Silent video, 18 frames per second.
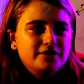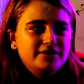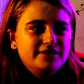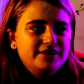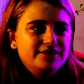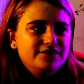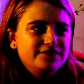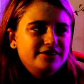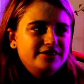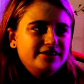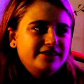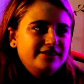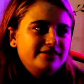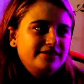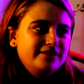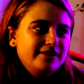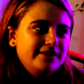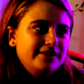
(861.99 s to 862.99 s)
to teach in a
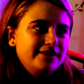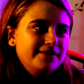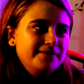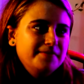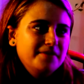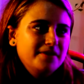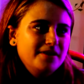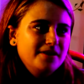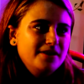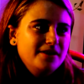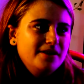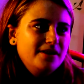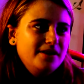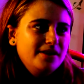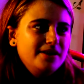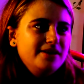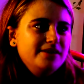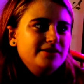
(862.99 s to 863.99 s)
sense that like
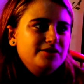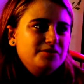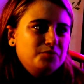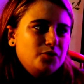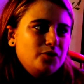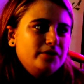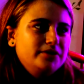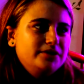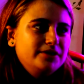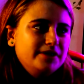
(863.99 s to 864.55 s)
it's important